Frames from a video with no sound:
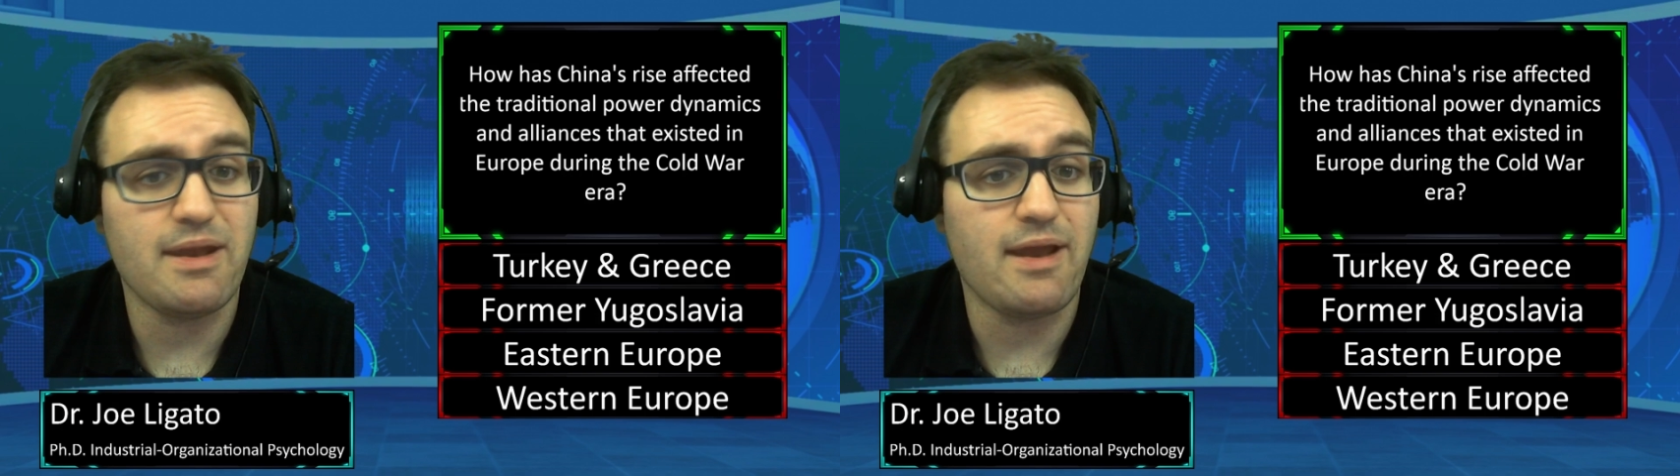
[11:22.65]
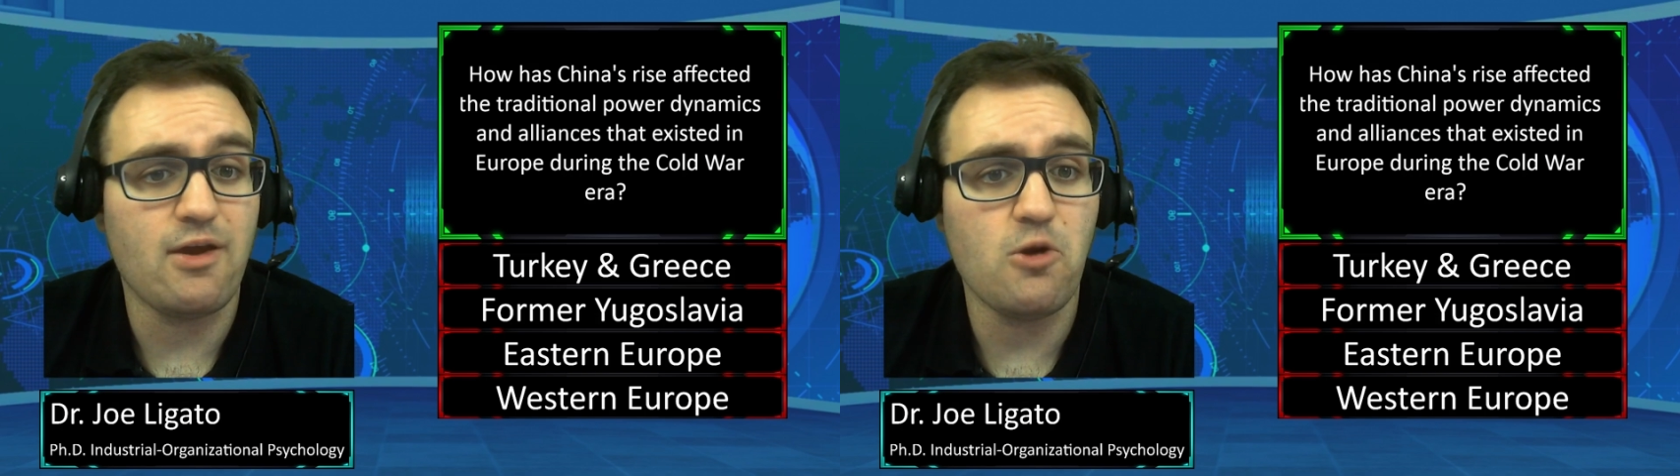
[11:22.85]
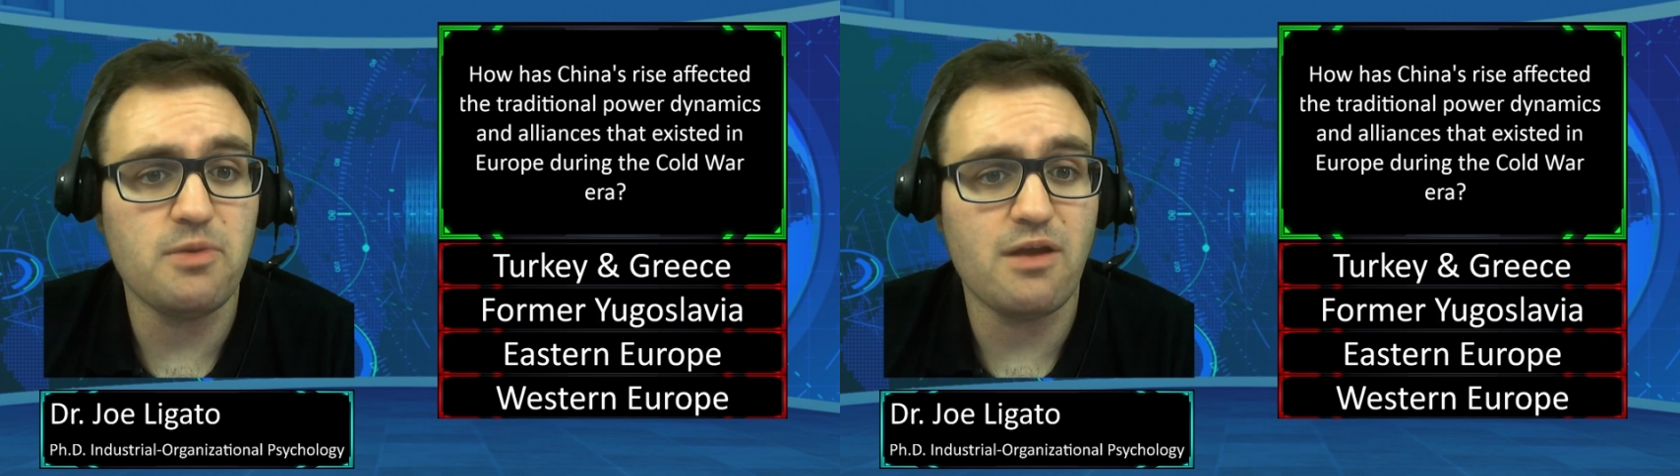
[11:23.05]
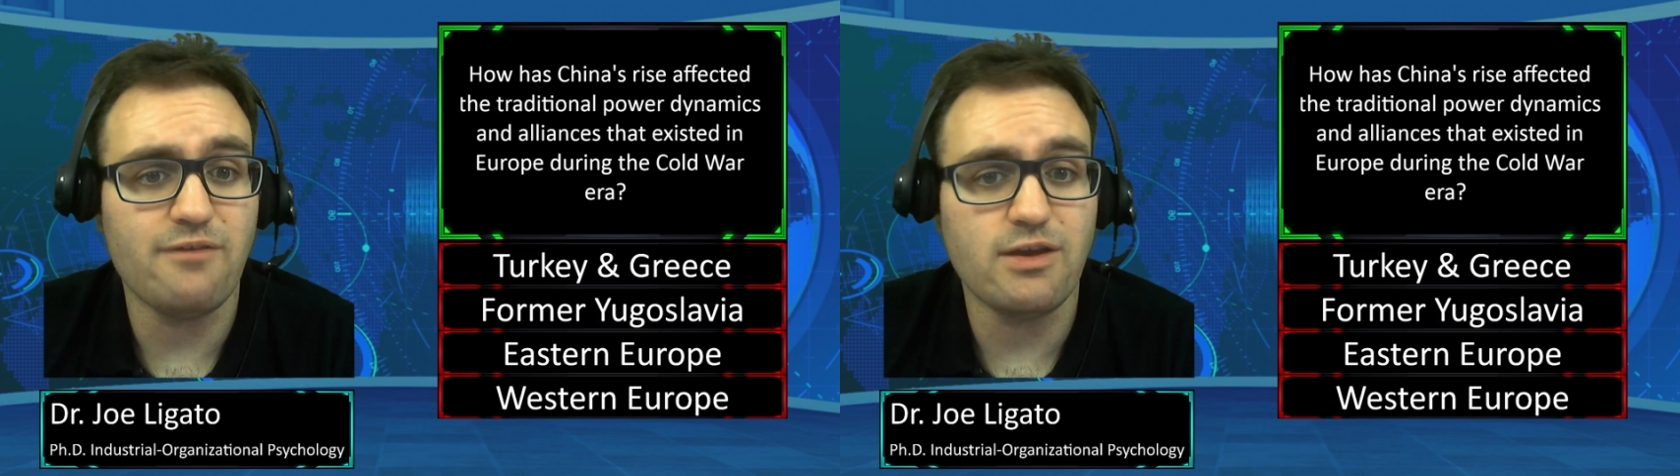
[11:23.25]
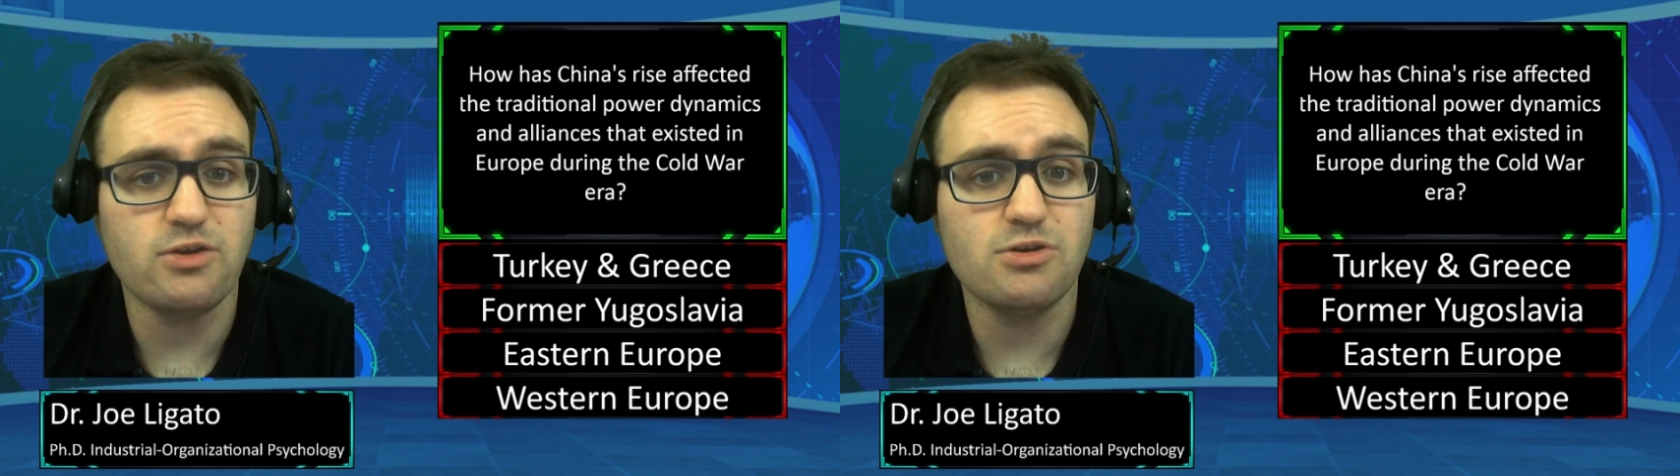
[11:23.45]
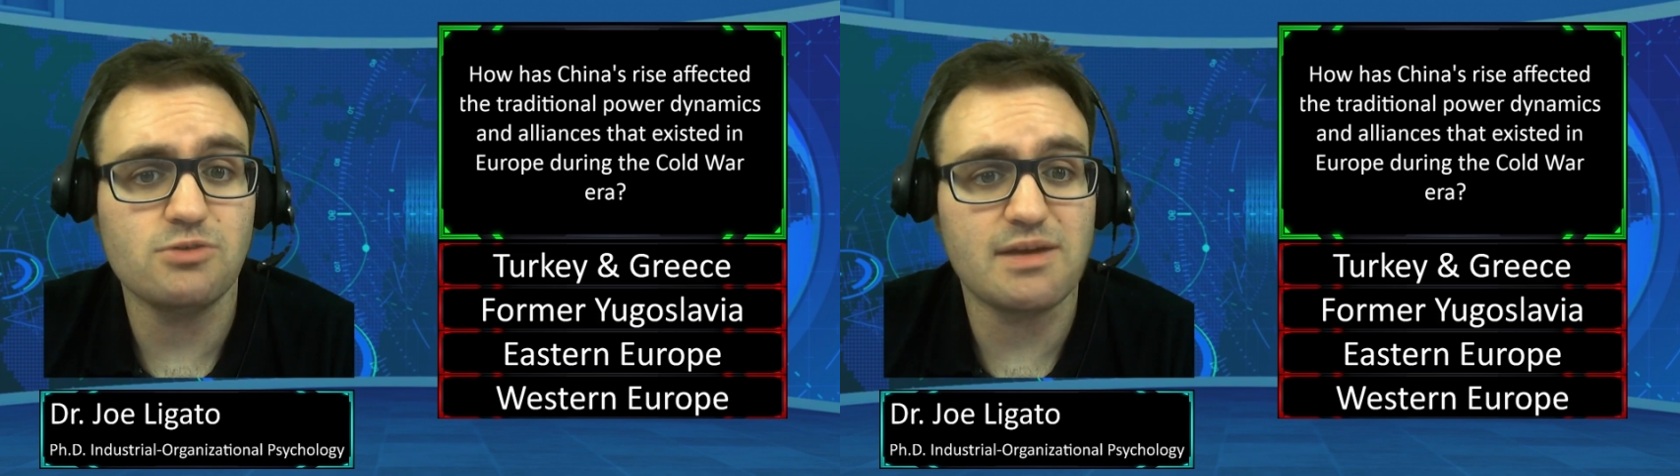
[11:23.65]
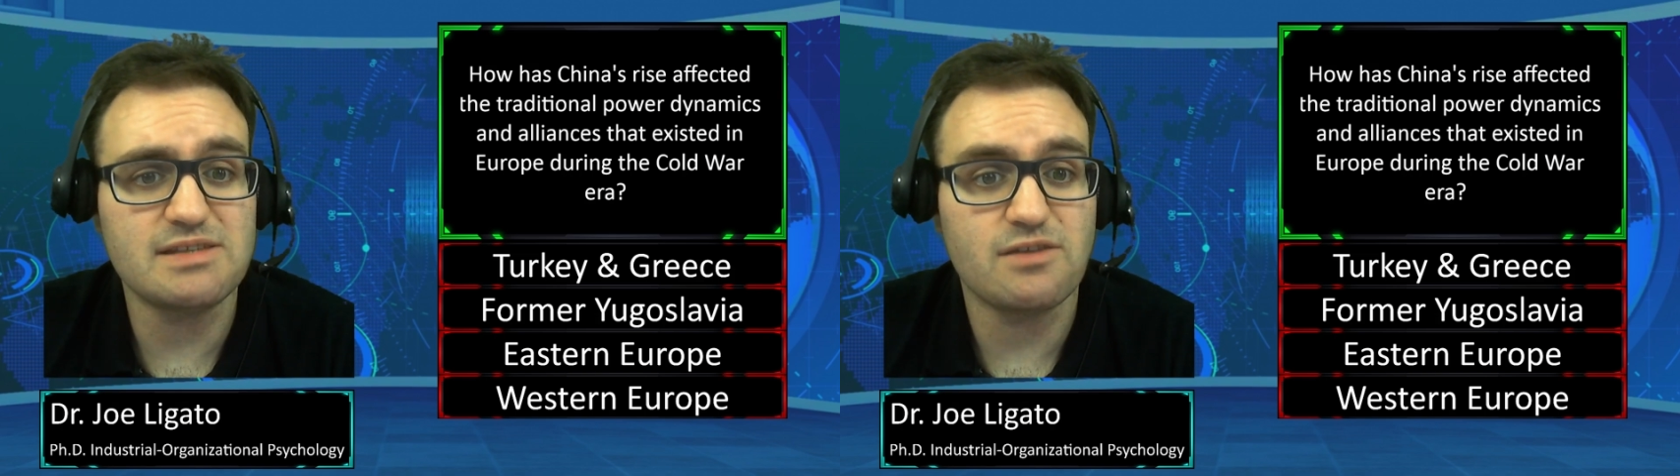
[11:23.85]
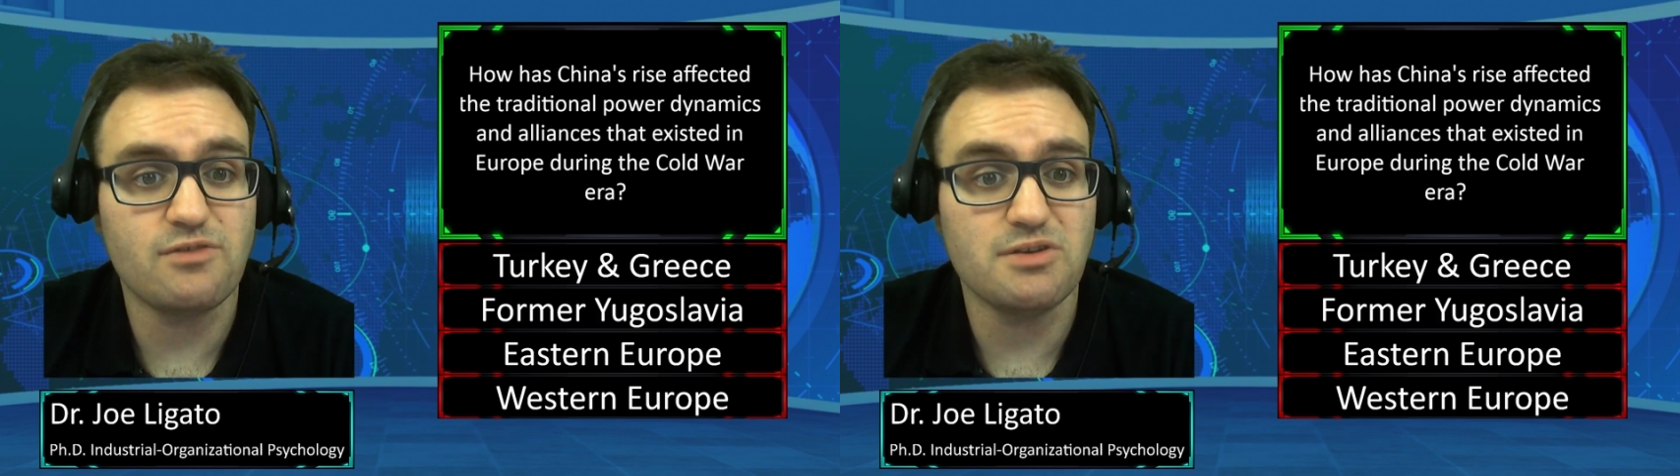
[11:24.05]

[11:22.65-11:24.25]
and I hope you have a good rest of